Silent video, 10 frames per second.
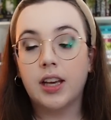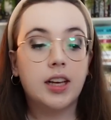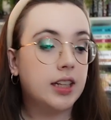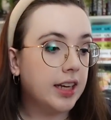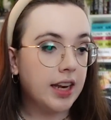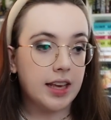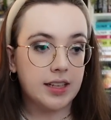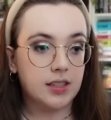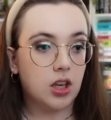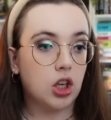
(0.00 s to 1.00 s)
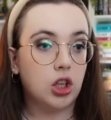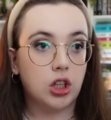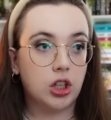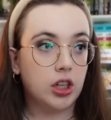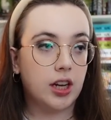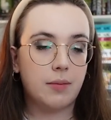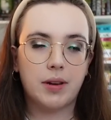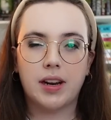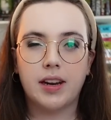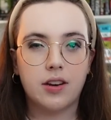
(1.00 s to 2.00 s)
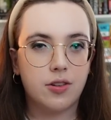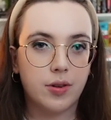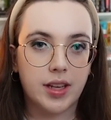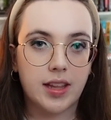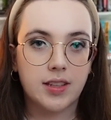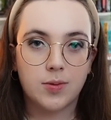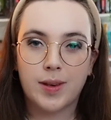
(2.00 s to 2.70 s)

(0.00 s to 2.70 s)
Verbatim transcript: Cleaning is good. I mean, I need to do it again this